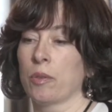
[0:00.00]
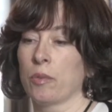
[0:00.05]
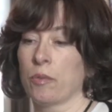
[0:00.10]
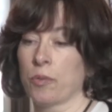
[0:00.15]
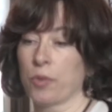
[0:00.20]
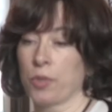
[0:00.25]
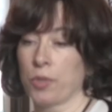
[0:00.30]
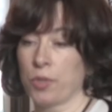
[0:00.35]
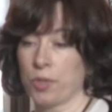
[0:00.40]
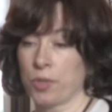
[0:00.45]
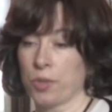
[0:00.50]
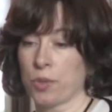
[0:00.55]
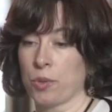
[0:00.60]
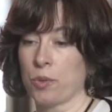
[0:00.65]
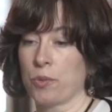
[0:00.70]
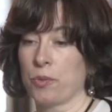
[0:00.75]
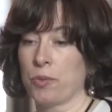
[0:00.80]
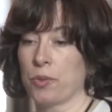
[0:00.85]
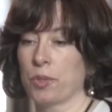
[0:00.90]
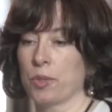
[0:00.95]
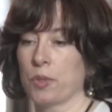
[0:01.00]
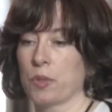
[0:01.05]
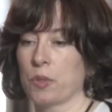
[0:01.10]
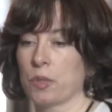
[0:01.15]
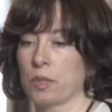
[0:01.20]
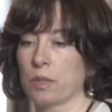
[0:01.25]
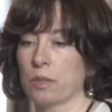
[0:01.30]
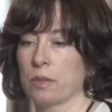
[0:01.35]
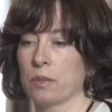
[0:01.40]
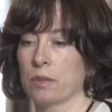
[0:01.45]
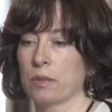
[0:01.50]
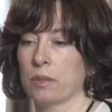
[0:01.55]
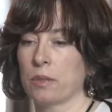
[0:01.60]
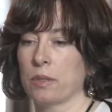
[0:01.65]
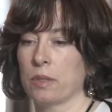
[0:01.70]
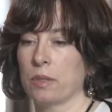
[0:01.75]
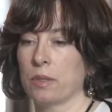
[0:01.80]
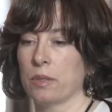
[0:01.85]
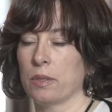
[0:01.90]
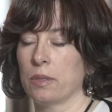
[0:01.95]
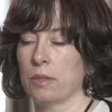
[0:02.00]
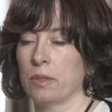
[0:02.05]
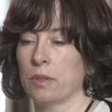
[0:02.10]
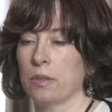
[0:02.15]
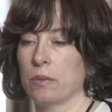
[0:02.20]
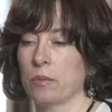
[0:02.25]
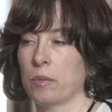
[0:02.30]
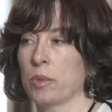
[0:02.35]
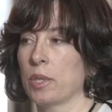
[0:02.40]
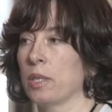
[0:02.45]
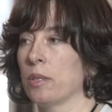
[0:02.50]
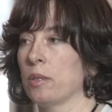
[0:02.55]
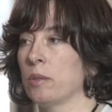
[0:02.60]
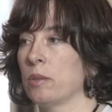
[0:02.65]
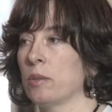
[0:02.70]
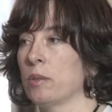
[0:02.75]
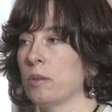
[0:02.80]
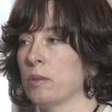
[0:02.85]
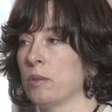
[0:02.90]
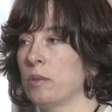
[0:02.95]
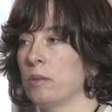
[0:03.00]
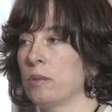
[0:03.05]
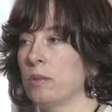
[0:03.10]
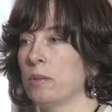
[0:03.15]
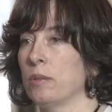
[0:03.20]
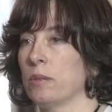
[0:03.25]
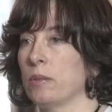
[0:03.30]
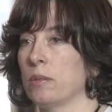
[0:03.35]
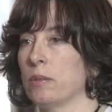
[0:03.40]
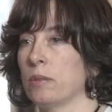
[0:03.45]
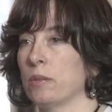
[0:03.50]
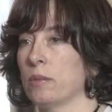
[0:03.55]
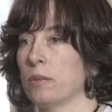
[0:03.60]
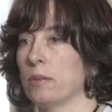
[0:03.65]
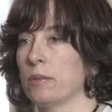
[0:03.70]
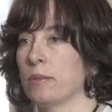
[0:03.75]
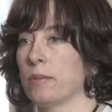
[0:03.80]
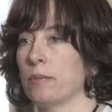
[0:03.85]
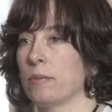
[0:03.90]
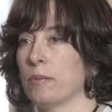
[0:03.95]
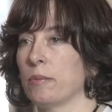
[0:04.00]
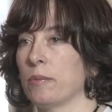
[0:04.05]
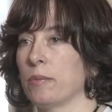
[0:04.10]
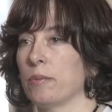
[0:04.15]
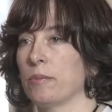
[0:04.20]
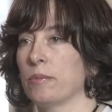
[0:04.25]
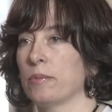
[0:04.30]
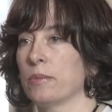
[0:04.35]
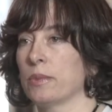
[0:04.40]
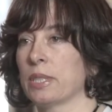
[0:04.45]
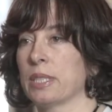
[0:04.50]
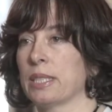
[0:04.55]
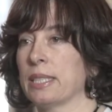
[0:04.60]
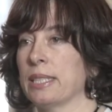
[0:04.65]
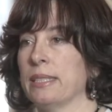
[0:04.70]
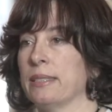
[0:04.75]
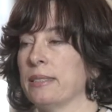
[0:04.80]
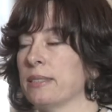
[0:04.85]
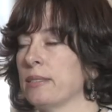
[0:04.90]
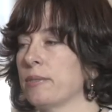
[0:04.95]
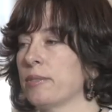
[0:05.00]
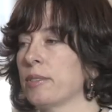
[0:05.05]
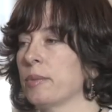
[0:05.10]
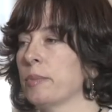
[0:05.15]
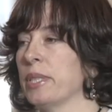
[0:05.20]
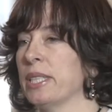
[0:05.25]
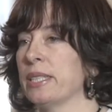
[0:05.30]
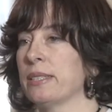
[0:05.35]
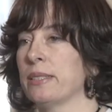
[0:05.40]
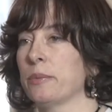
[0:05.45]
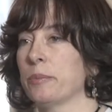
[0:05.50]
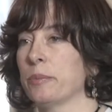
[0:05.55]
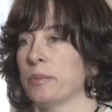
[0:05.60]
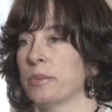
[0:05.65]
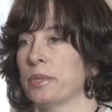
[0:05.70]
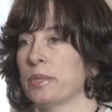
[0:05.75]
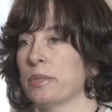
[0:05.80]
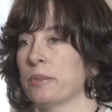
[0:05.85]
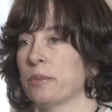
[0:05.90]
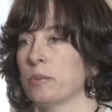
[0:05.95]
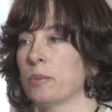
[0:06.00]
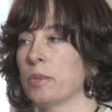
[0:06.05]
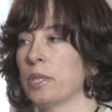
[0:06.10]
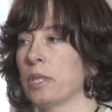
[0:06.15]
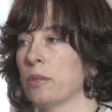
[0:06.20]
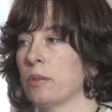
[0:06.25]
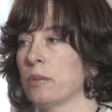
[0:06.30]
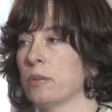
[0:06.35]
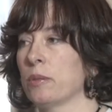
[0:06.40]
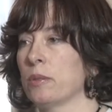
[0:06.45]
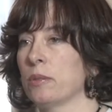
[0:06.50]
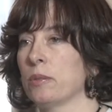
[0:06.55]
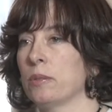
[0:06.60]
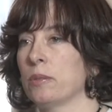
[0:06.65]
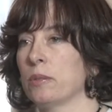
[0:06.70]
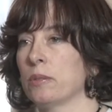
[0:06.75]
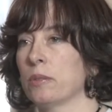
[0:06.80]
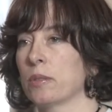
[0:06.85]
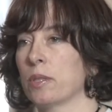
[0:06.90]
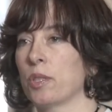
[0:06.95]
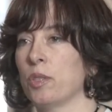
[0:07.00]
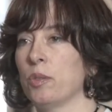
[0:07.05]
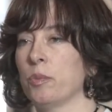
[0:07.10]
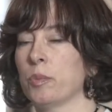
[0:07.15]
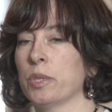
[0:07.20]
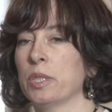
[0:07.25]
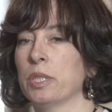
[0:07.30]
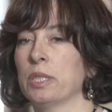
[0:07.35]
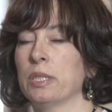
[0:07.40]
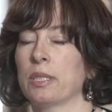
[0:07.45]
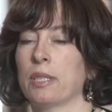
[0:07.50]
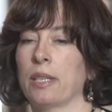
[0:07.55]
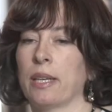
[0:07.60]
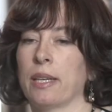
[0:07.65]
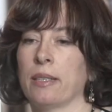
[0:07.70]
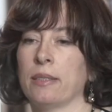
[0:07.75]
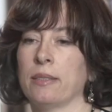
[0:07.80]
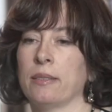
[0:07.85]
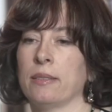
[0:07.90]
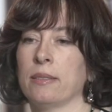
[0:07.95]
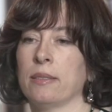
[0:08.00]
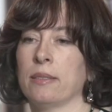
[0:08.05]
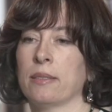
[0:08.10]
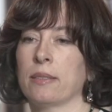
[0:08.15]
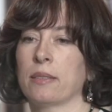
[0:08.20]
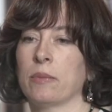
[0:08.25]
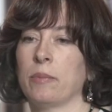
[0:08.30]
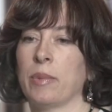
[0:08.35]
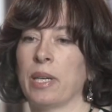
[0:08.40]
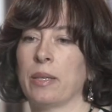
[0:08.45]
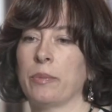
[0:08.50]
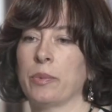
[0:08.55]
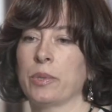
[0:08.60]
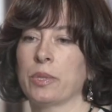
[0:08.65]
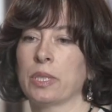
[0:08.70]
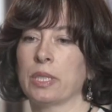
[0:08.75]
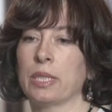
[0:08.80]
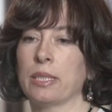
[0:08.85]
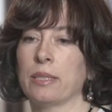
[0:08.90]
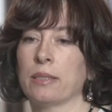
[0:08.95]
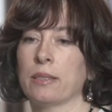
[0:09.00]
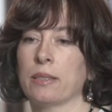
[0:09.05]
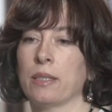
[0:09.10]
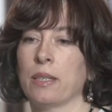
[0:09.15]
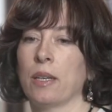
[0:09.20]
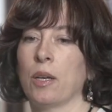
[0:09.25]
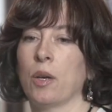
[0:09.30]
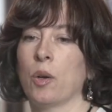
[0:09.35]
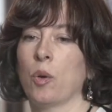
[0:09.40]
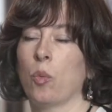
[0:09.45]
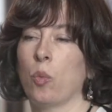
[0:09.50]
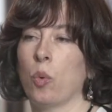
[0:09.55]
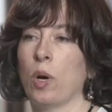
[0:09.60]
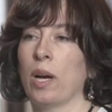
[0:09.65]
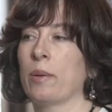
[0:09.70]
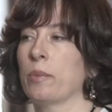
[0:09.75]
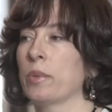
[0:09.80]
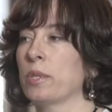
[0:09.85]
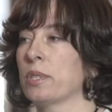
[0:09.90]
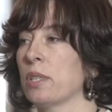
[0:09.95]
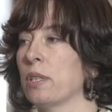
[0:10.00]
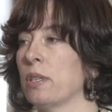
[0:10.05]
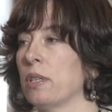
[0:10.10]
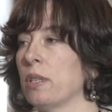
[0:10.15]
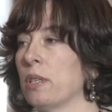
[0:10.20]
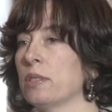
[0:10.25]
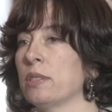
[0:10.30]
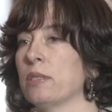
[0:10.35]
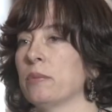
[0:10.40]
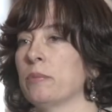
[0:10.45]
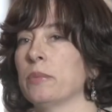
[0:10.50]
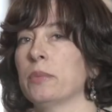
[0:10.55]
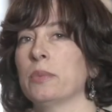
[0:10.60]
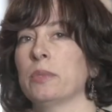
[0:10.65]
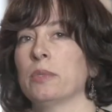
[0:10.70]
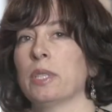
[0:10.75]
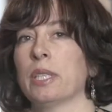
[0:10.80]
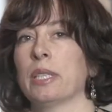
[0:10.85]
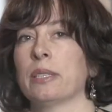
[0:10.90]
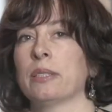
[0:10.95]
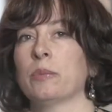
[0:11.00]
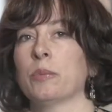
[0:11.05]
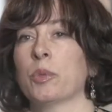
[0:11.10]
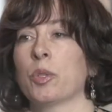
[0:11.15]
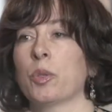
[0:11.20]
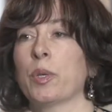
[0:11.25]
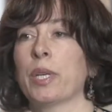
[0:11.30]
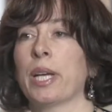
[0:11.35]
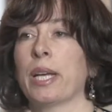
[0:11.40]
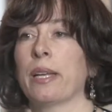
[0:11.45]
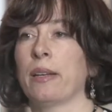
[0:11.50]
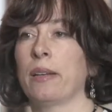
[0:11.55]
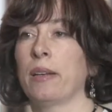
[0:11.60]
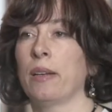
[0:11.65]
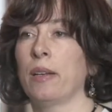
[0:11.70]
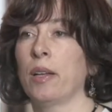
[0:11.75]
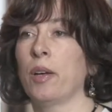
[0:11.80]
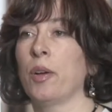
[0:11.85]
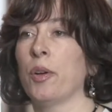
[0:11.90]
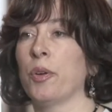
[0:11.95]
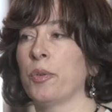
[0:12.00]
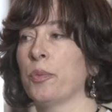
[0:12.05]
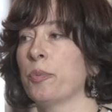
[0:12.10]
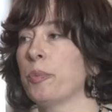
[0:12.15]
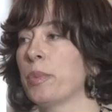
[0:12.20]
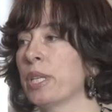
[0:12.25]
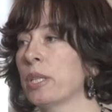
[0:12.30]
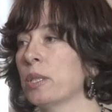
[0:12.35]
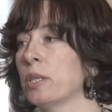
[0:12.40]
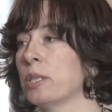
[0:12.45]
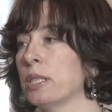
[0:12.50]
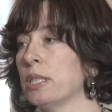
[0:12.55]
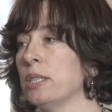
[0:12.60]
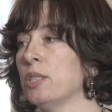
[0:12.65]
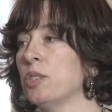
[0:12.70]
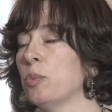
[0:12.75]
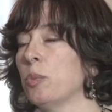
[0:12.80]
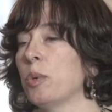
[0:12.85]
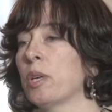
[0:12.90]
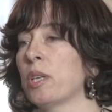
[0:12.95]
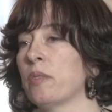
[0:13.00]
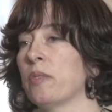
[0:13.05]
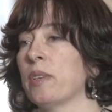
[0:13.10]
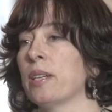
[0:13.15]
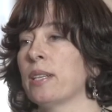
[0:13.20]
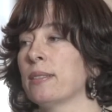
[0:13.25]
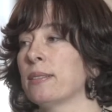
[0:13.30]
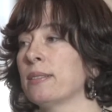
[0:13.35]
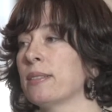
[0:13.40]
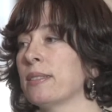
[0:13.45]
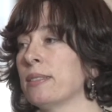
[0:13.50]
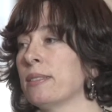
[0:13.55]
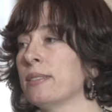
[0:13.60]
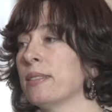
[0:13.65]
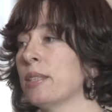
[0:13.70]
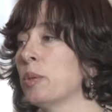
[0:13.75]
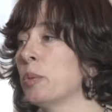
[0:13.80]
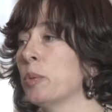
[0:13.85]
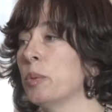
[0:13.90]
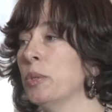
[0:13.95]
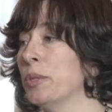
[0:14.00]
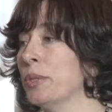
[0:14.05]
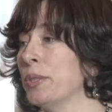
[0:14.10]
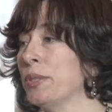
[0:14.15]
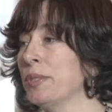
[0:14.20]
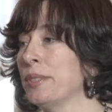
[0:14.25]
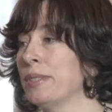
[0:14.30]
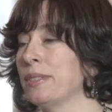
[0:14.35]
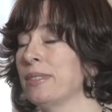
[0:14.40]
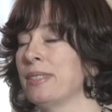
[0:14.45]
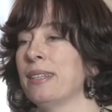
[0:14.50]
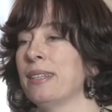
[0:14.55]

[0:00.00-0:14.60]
First off, we are all descended from Adam. We are all humans, and the Bible says, why was Adam created alone? Because each one of us is a world